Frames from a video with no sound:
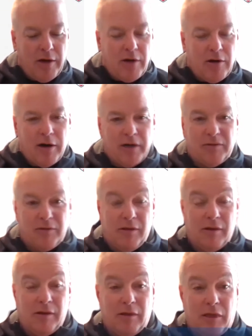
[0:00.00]
are
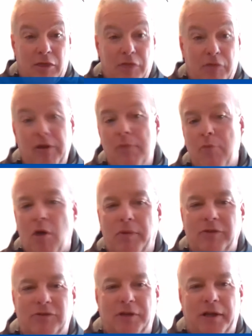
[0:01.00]
three
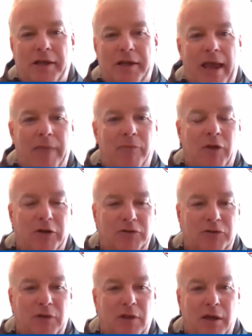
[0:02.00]
moments in the game.
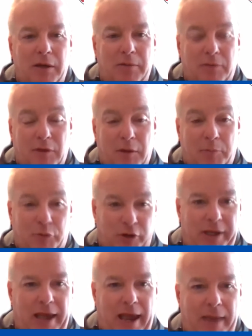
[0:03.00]
There's the
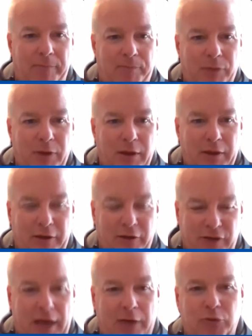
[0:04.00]
pregame, there's
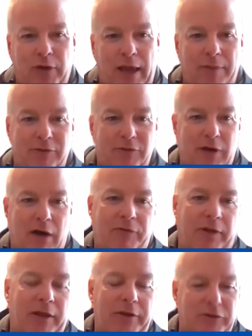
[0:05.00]
the actual game itself,
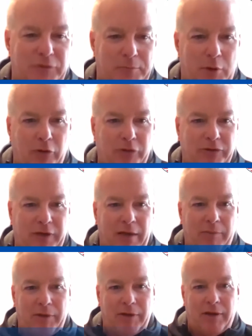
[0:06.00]
and then there's a
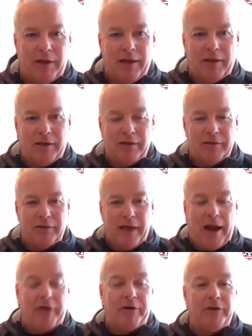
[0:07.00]
postgame. And the
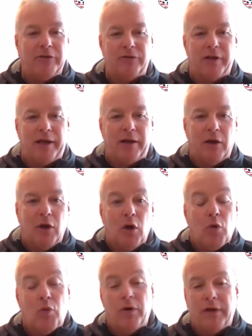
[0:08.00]
areas that
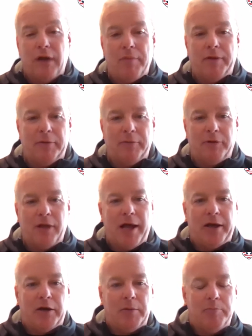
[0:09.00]
would come into
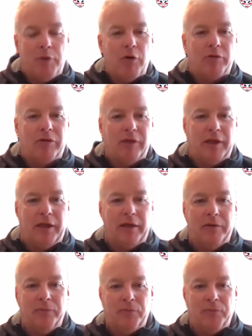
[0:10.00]
play are both the